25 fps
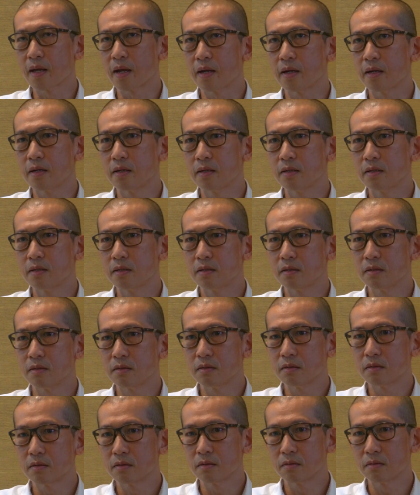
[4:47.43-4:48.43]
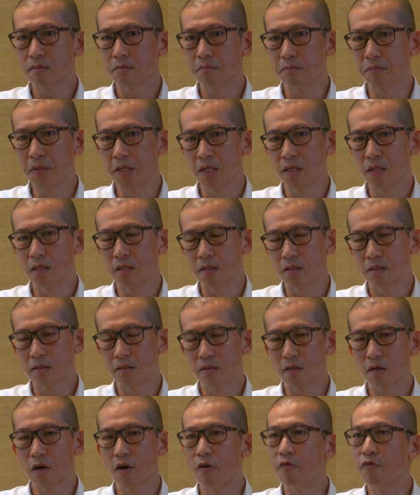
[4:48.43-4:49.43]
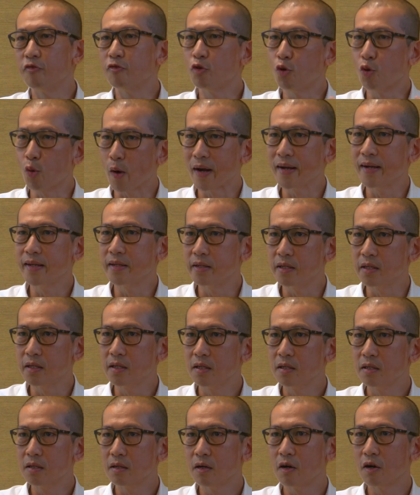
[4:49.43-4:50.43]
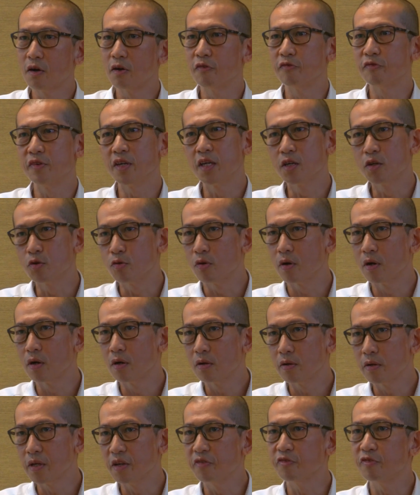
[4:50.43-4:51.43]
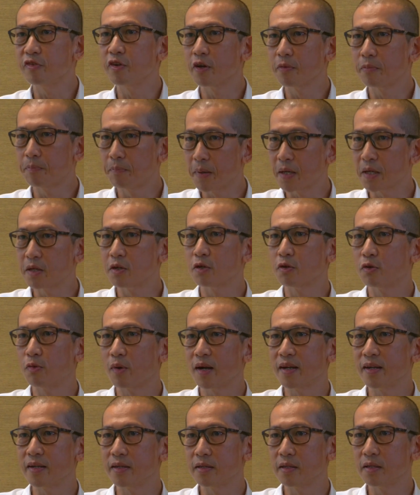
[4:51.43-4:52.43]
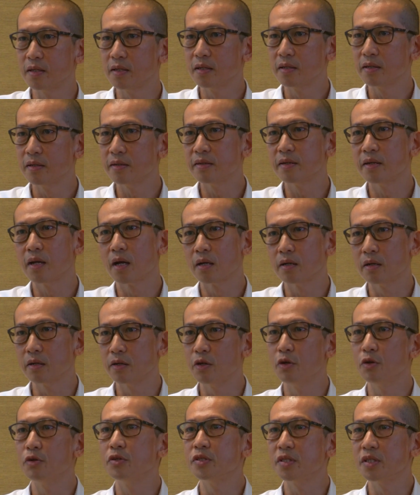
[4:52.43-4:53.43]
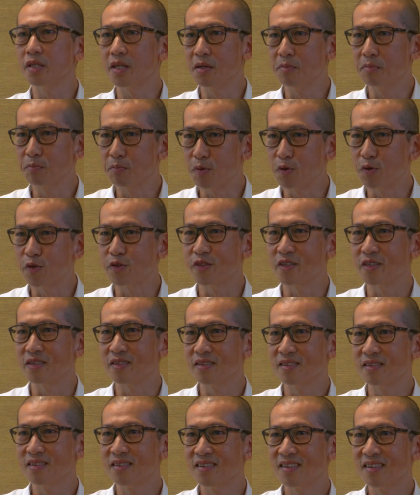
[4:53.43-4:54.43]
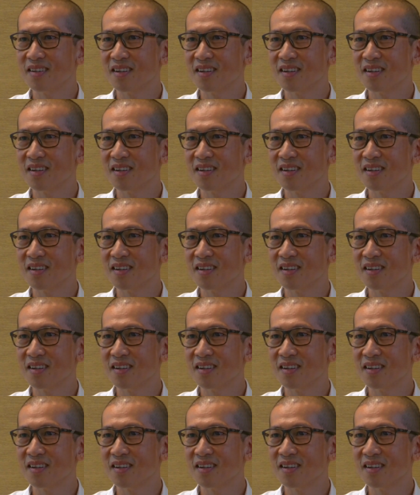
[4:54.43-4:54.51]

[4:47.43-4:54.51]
can be of quality, of equal, if not better quality than those imported.